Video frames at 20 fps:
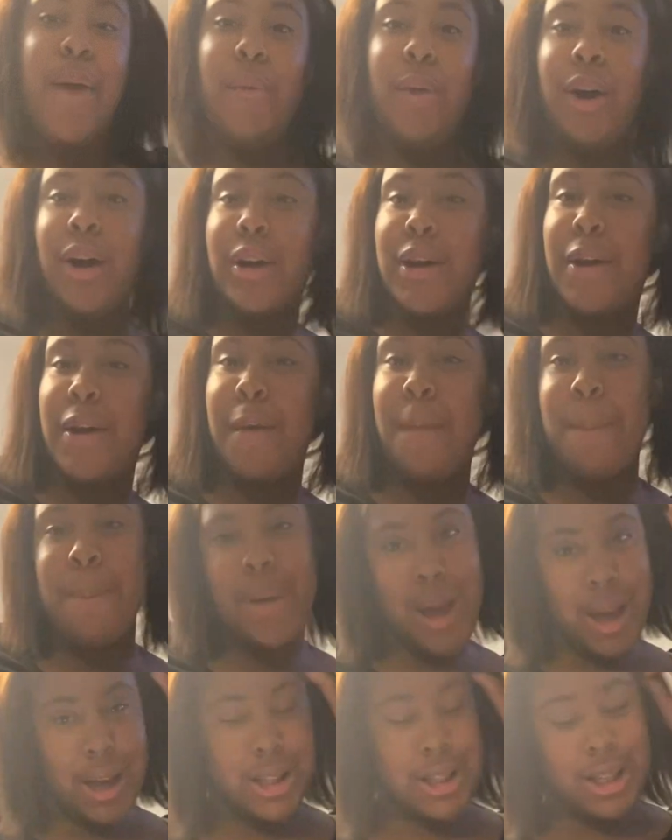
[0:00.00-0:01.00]
welcome
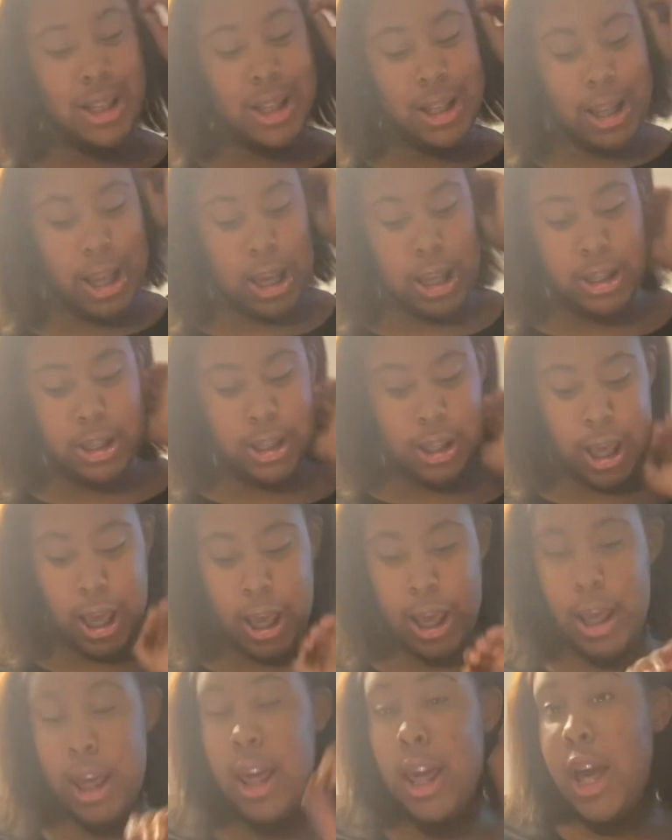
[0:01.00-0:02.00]
back to this
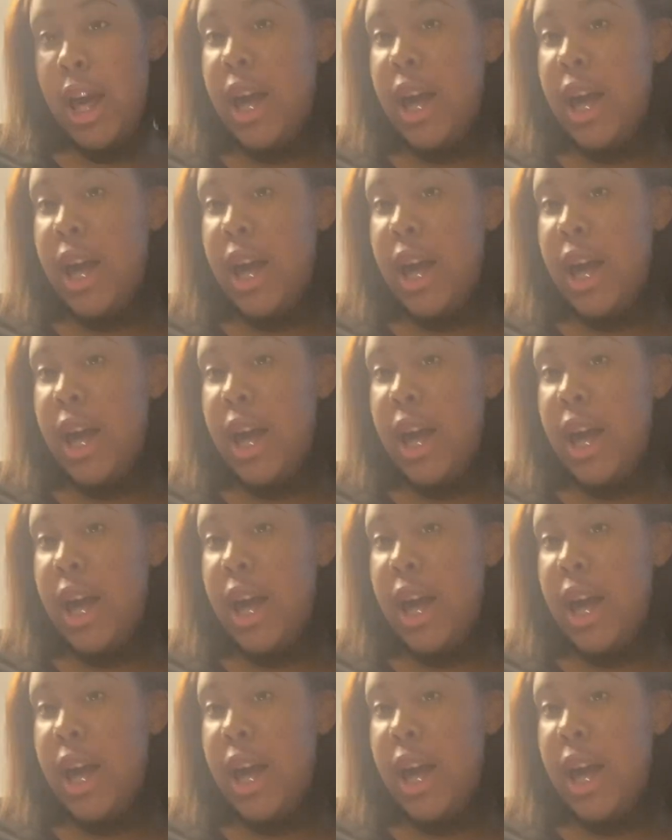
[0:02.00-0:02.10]
game.